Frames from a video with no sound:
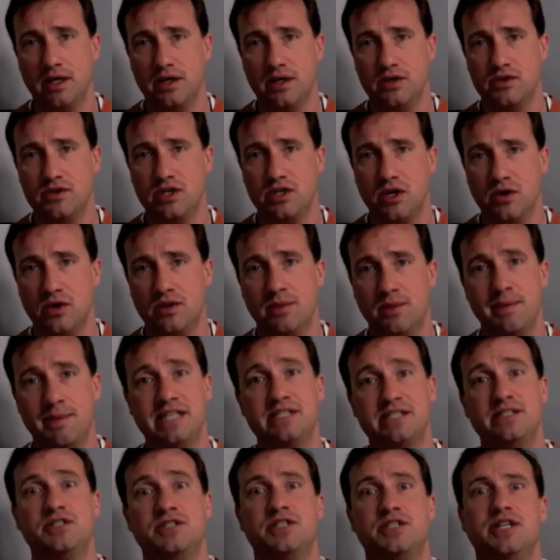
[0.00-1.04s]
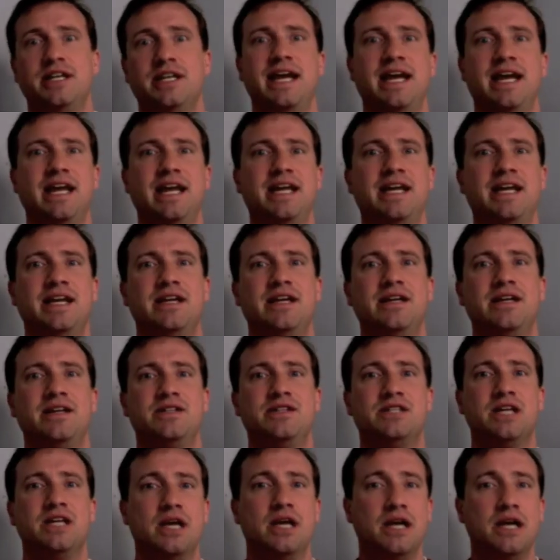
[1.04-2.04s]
So the message today is